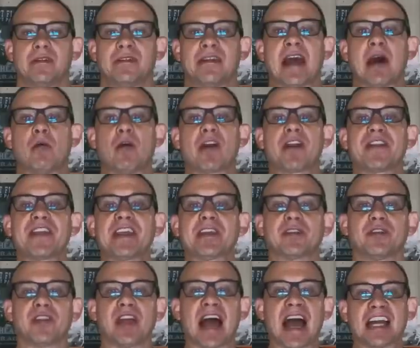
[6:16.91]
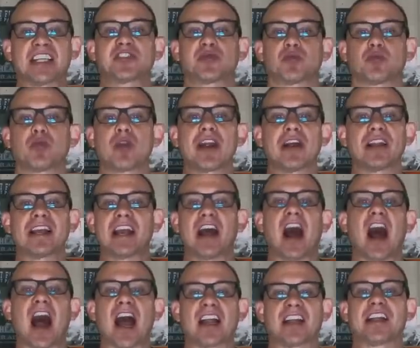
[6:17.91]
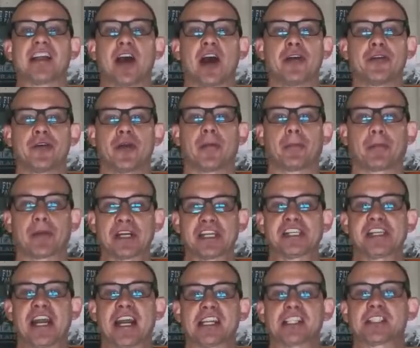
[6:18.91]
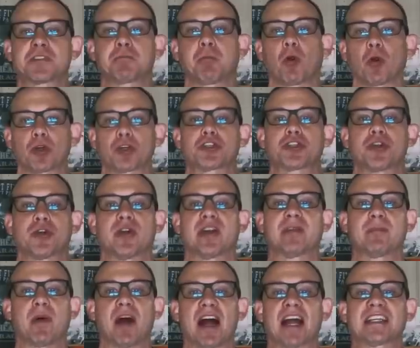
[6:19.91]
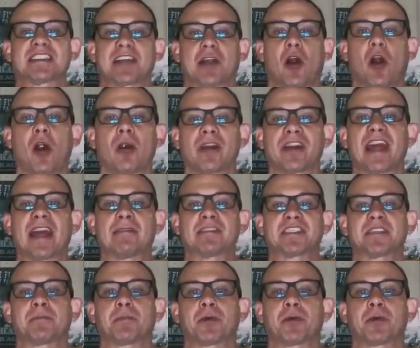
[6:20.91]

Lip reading: Now, one of the last really highly underappreciated sport touring bikes that Harley-Davidson